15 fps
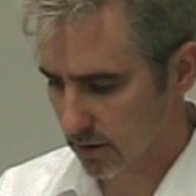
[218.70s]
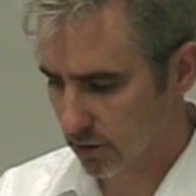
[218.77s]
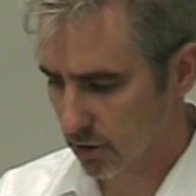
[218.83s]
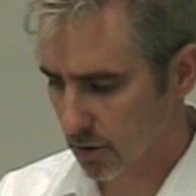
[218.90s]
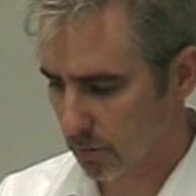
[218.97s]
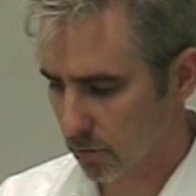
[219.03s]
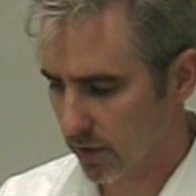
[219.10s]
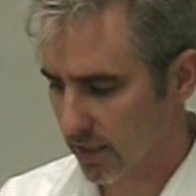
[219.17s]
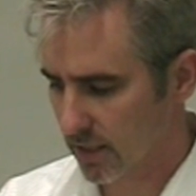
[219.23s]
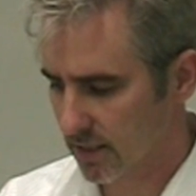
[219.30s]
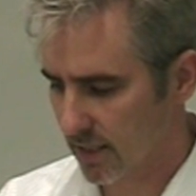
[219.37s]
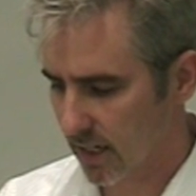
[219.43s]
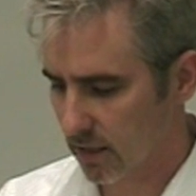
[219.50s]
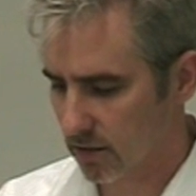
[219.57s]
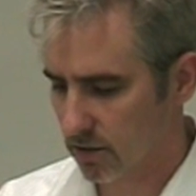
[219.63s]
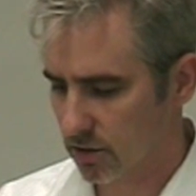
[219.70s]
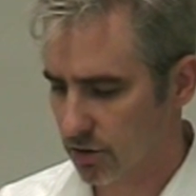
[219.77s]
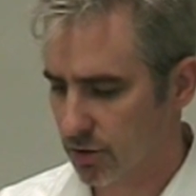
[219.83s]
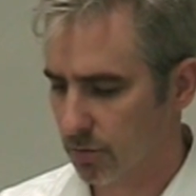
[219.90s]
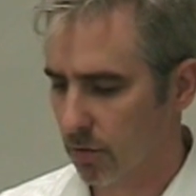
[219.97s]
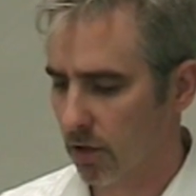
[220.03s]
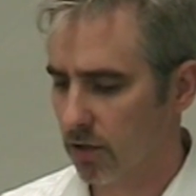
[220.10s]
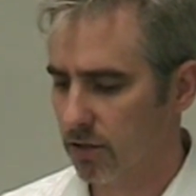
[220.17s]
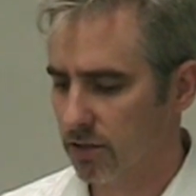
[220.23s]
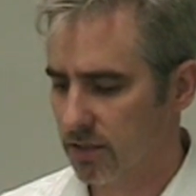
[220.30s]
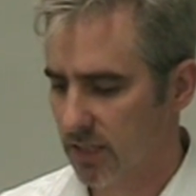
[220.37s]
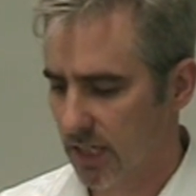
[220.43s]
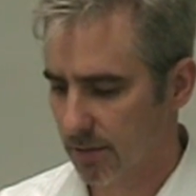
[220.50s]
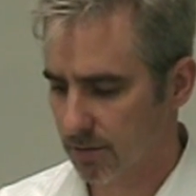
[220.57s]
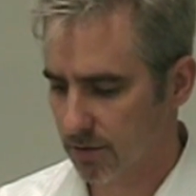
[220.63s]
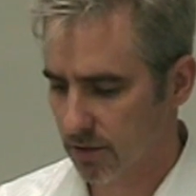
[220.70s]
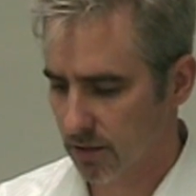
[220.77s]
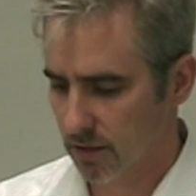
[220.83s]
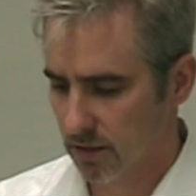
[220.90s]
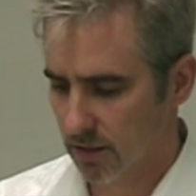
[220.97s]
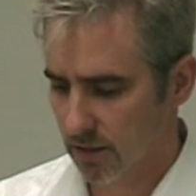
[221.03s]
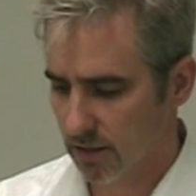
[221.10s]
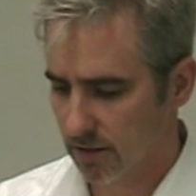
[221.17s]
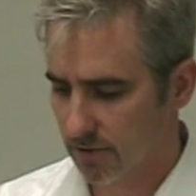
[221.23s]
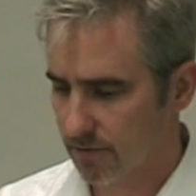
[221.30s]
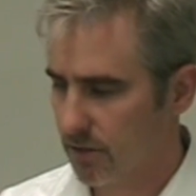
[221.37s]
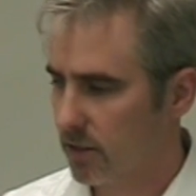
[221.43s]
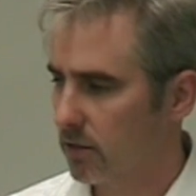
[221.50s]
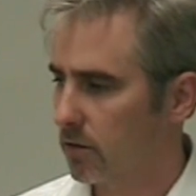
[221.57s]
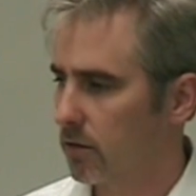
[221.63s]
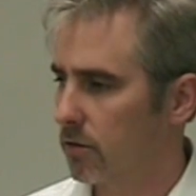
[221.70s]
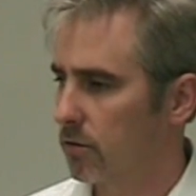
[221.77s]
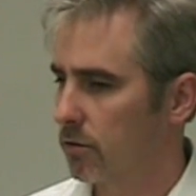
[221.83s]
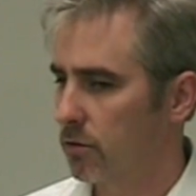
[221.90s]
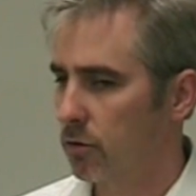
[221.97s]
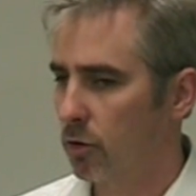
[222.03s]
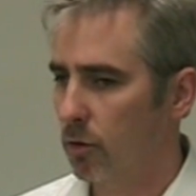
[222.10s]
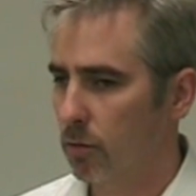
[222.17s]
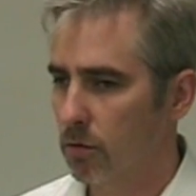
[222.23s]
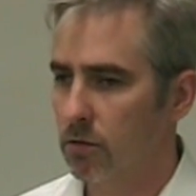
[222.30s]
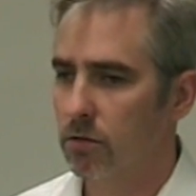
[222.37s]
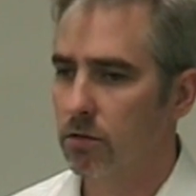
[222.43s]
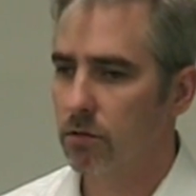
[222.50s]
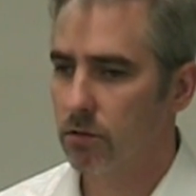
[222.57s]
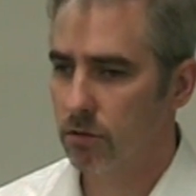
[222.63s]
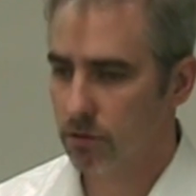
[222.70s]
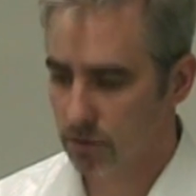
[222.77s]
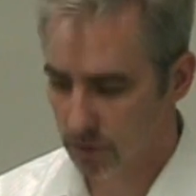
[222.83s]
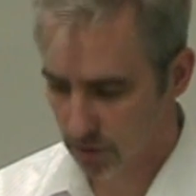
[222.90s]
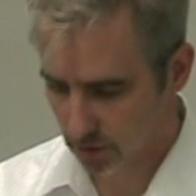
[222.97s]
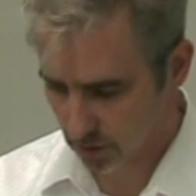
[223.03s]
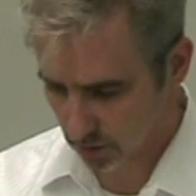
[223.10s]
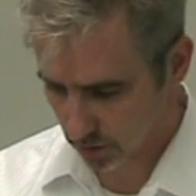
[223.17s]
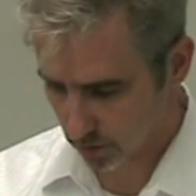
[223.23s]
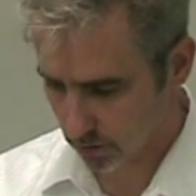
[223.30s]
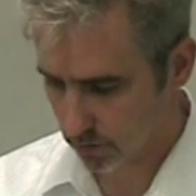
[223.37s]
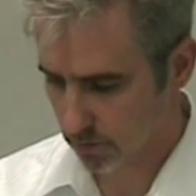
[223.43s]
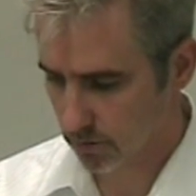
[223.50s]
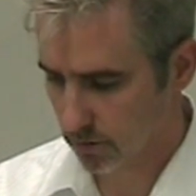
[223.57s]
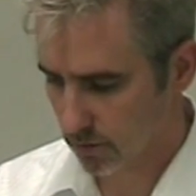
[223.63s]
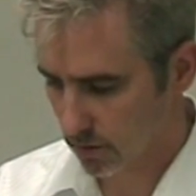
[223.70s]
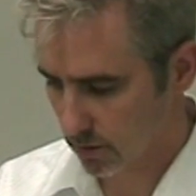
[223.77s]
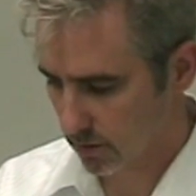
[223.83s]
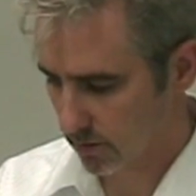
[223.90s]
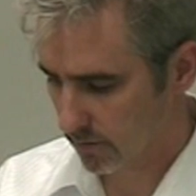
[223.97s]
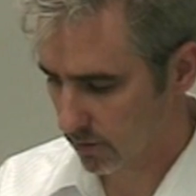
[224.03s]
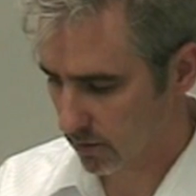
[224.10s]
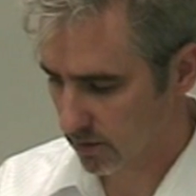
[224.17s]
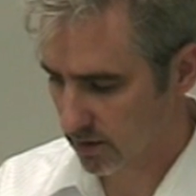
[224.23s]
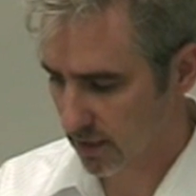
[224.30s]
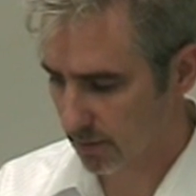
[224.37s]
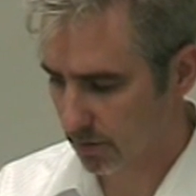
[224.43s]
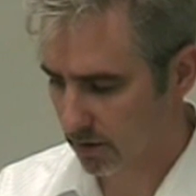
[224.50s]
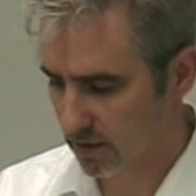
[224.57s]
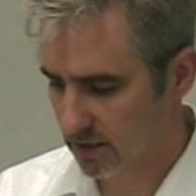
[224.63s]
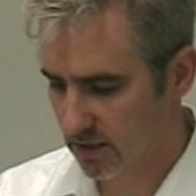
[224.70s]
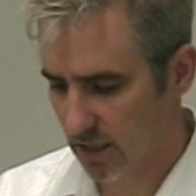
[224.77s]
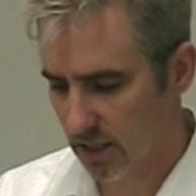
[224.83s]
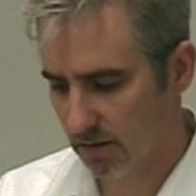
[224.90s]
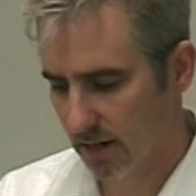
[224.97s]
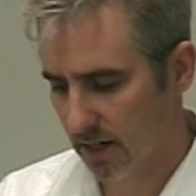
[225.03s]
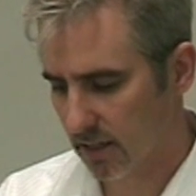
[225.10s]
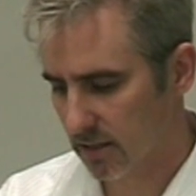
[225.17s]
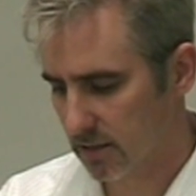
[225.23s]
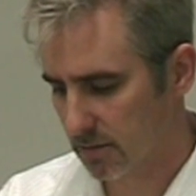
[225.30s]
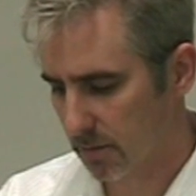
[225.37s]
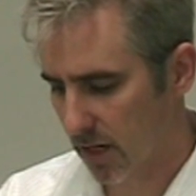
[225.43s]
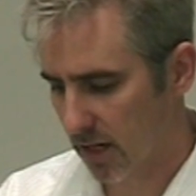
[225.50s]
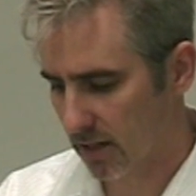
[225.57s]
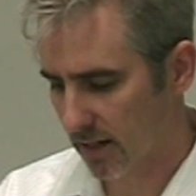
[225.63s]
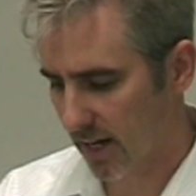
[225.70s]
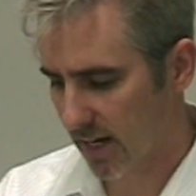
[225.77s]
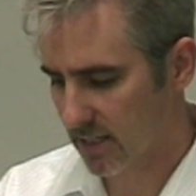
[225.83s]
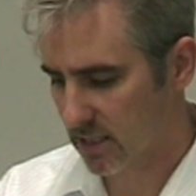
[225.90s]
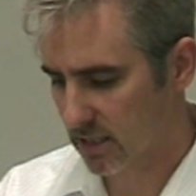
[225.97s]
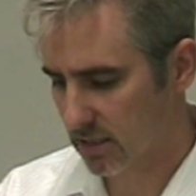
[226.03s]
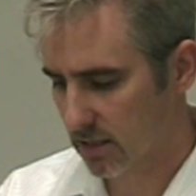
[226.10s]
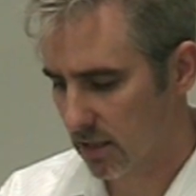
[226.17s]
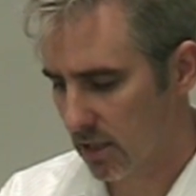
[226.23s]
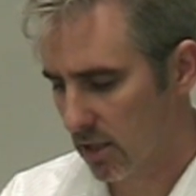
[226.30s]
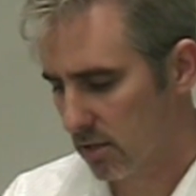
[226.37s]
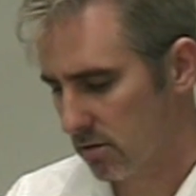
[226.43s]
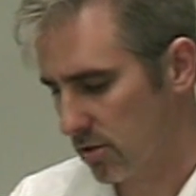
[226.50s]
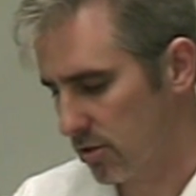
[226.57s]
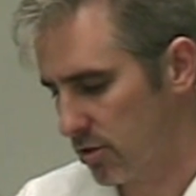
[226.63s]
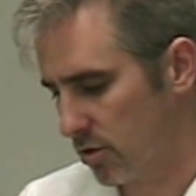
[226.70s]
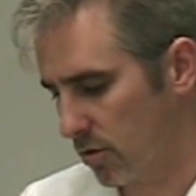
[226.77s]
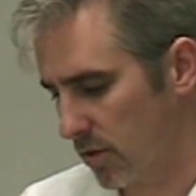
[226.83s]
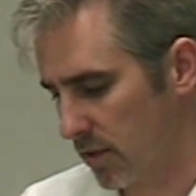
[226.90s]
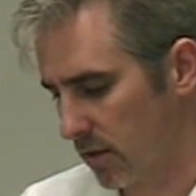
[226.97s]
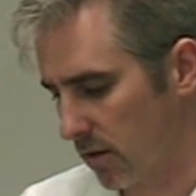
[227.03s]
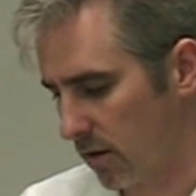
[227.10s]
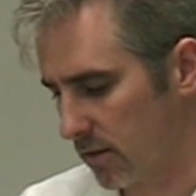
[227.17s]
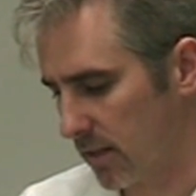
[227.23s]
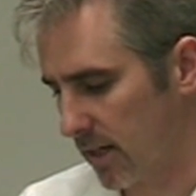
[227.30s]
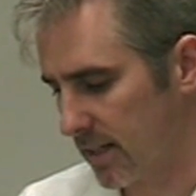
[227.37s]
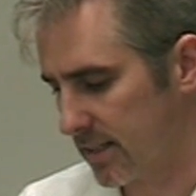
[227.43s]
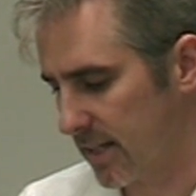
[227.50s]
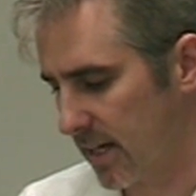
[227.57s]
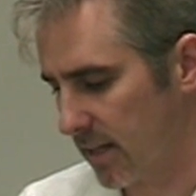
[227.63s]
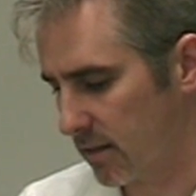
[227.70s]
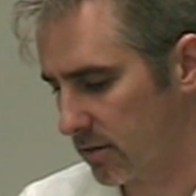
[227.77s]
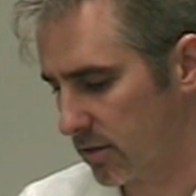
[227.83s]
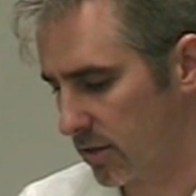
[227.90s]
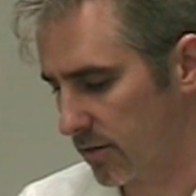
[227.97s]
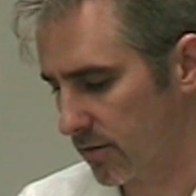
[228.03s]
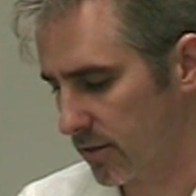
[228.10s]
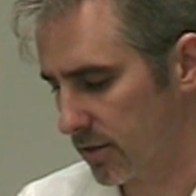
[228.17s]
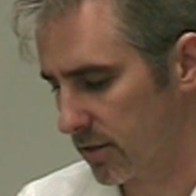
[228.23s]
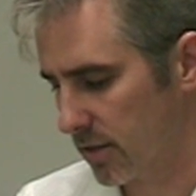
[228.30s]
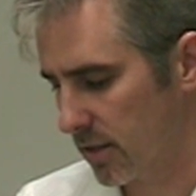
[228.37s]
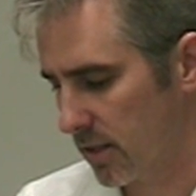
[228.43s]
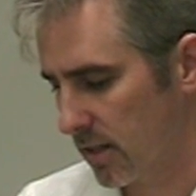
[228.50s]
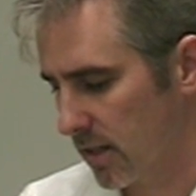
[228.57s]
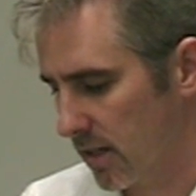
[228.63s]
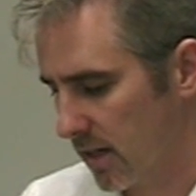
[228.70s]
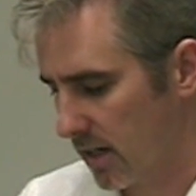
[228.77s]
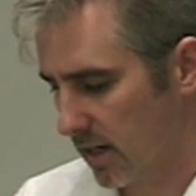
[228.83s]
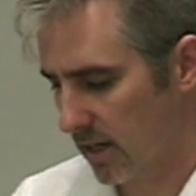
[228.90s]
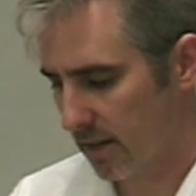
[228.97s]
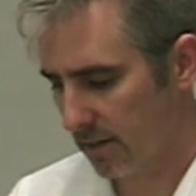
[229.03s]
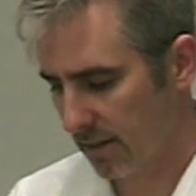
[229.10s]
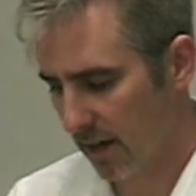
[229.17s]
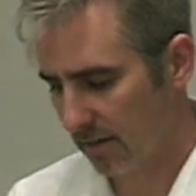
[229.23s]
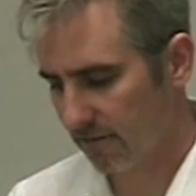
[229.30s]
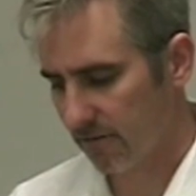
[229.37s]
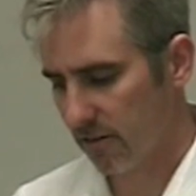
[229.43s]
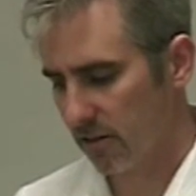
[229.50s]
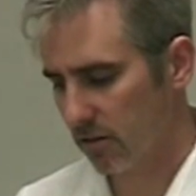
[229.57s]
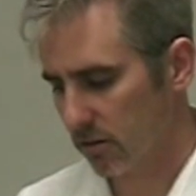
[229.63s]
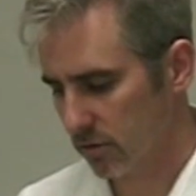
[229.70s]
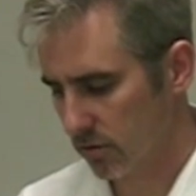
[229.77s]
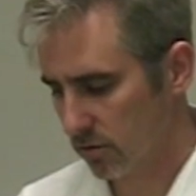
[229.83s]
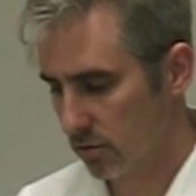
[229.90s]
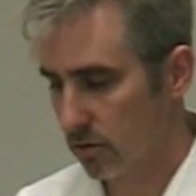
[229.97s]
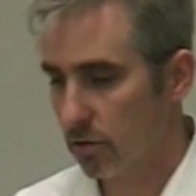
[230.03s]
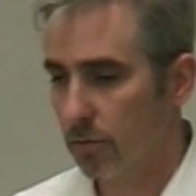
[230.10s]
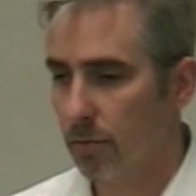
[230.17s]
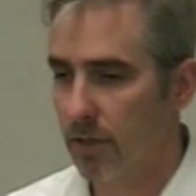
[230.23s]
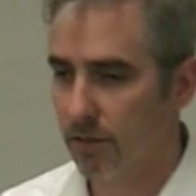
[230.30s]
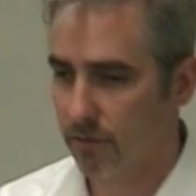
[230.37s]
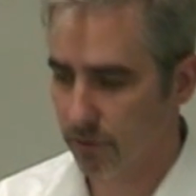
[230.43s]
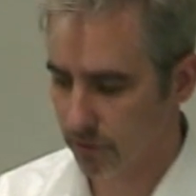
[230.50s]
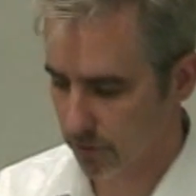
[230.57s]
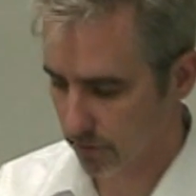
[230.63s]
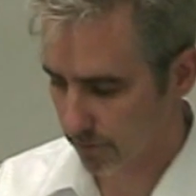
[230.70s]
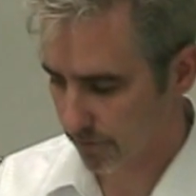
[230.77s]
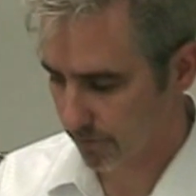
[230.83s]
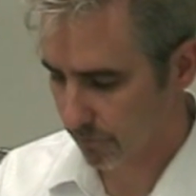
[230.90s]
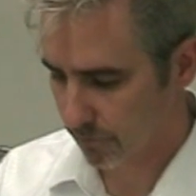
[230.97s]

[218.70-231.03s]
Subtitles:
then you can break it down into smaller steps that feel doable to you. For example, let's say you had an inspired action to join an online dating service and that feels too big for you.